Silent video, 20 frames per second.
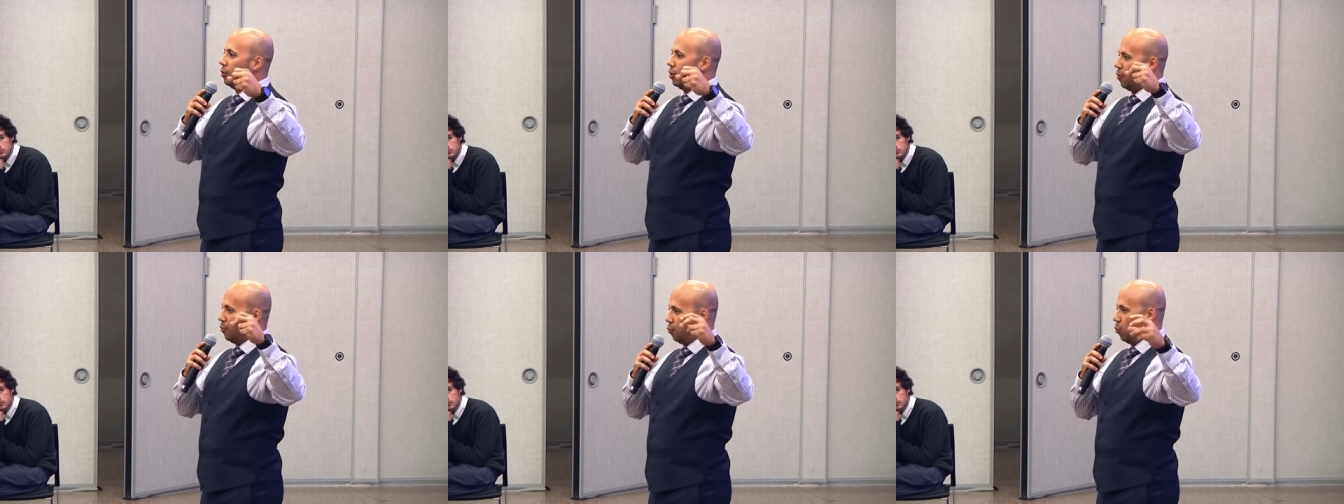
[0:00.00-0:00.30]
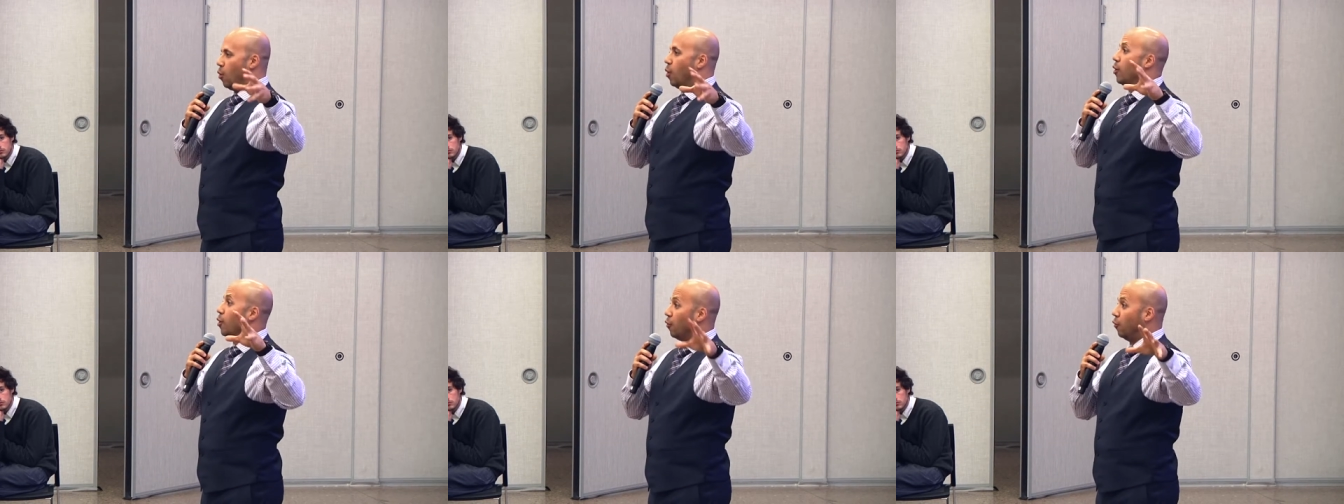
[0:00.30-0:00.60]

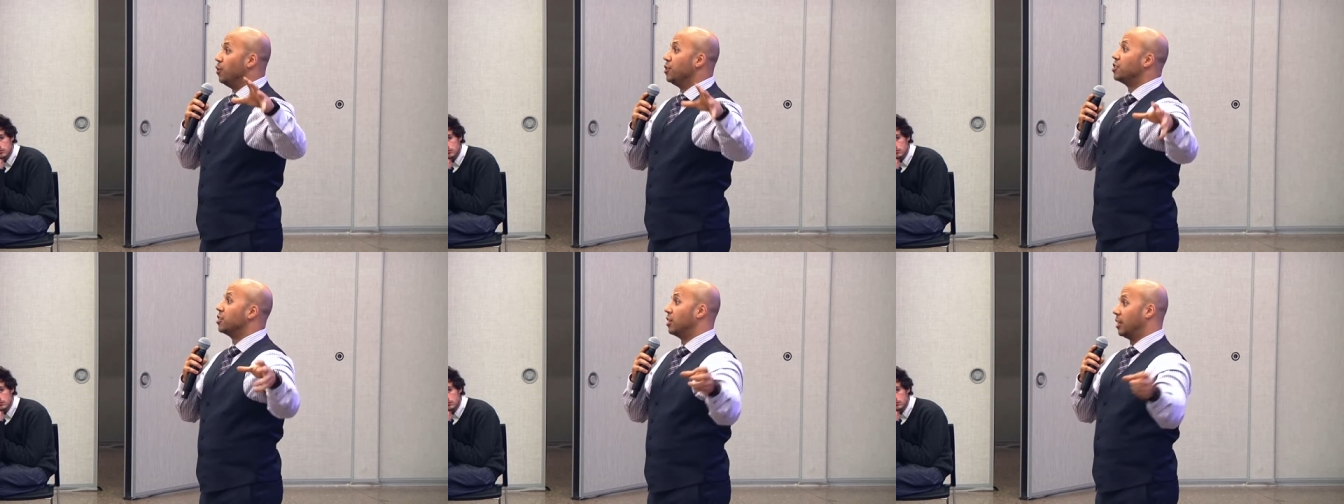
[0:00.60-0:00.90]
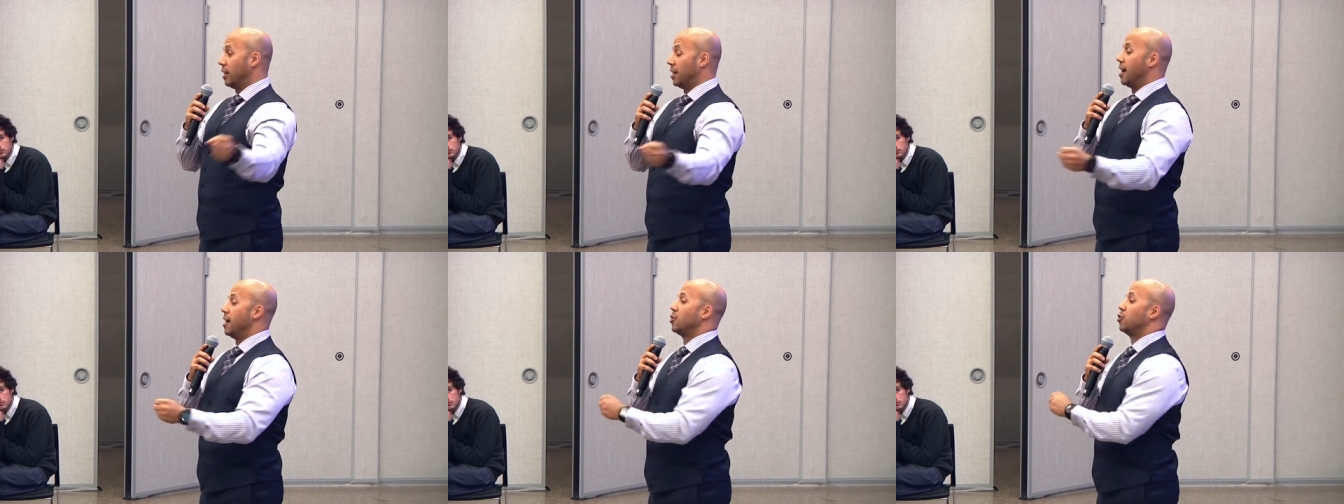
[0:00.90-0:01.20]
what
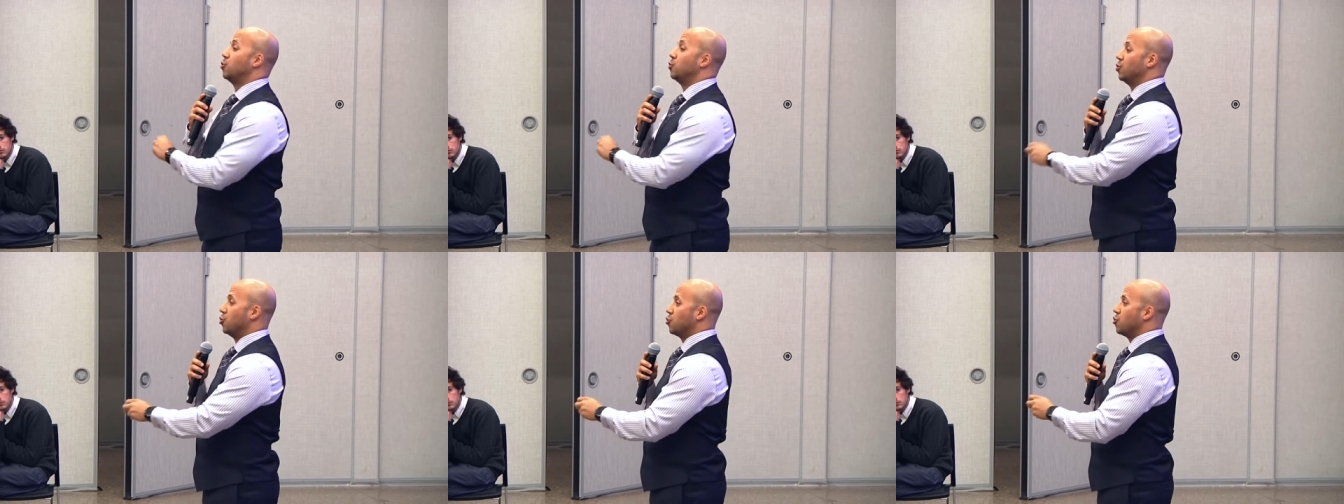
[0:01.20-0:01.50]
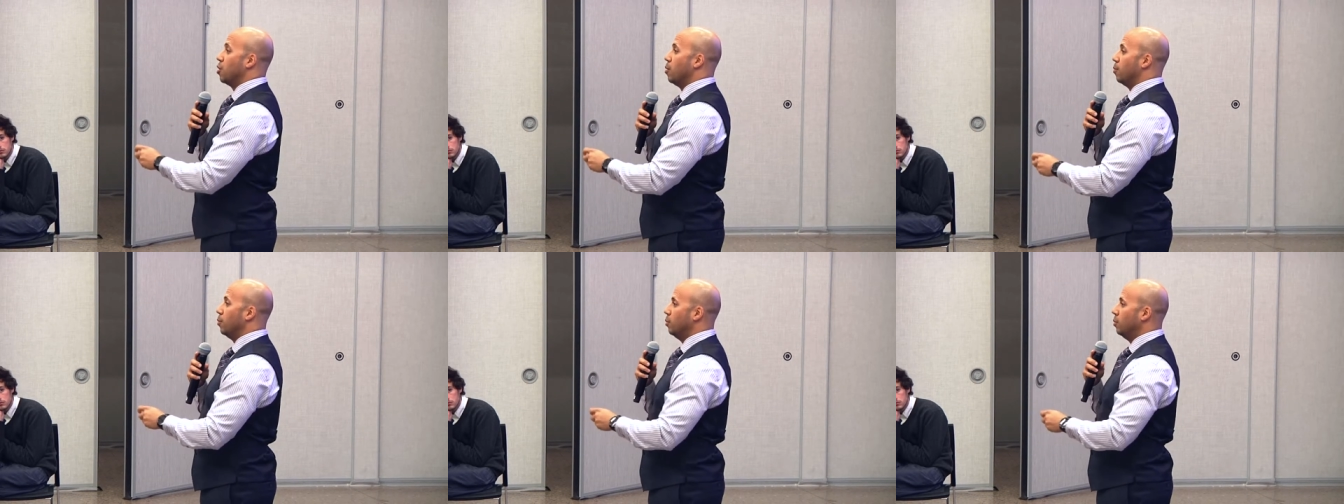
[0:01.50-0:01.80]
originally got you in
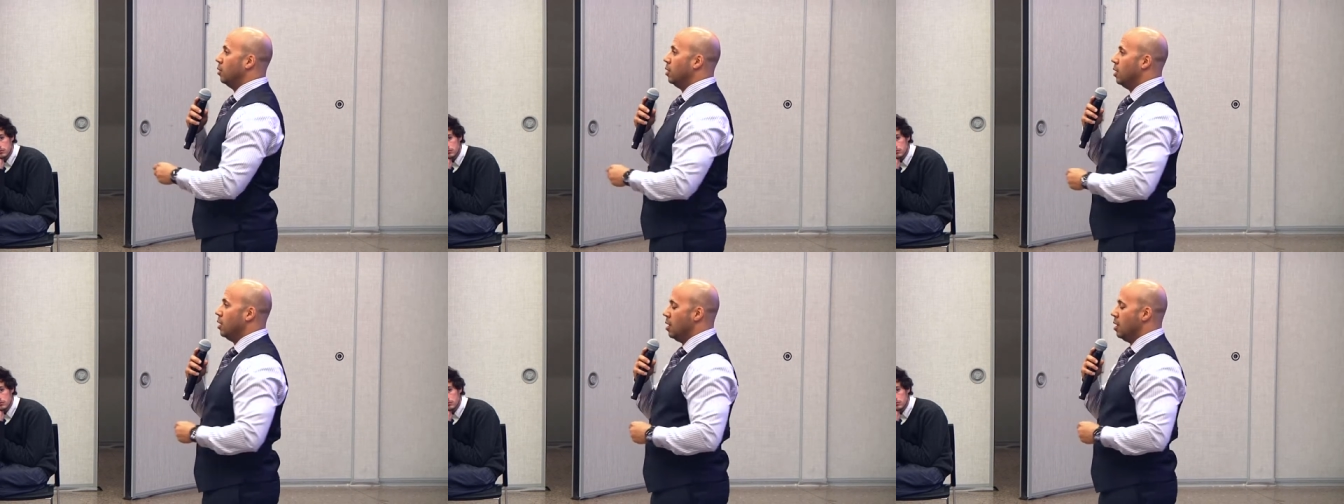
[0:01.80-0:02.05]
trouble.